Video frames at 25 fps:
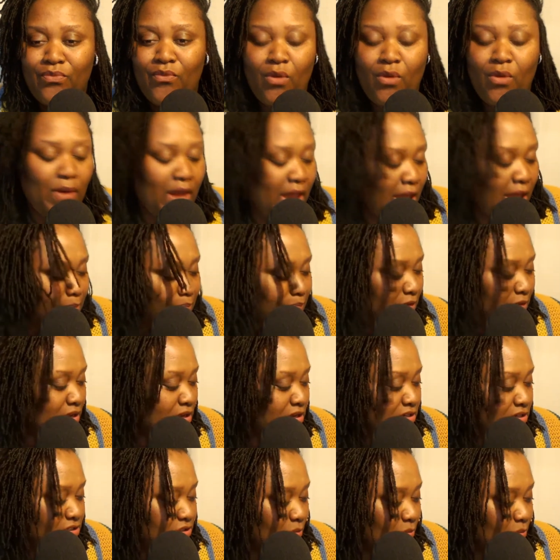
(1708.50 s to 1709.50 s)
Okay,
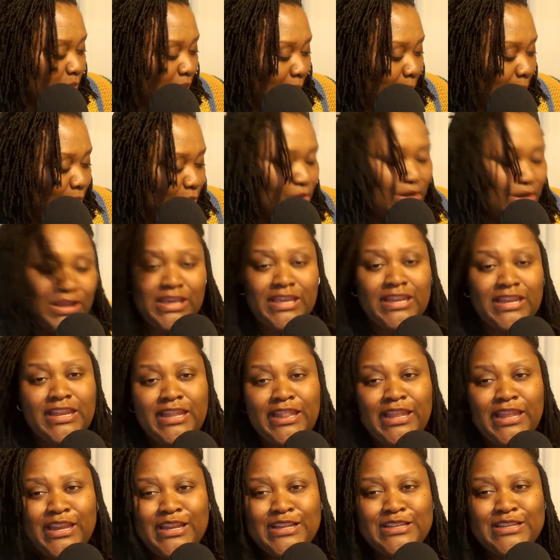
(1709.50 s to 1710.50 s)
so pop on in and
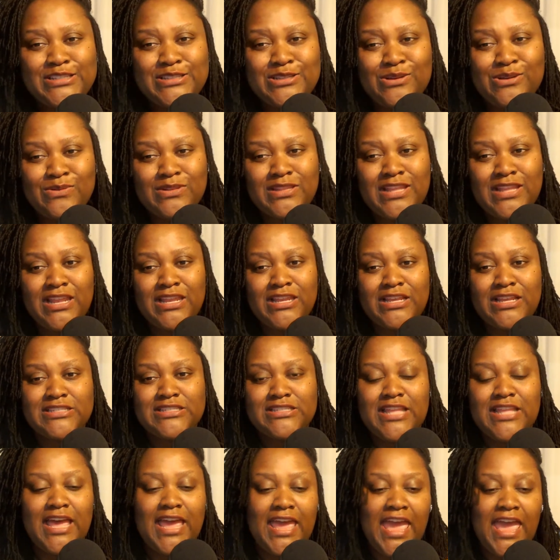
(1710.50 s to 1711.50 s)
let us know what that looks
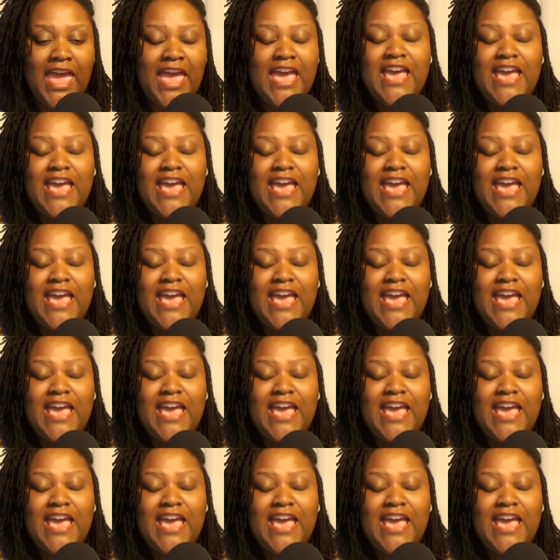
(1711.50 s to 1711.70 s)
like.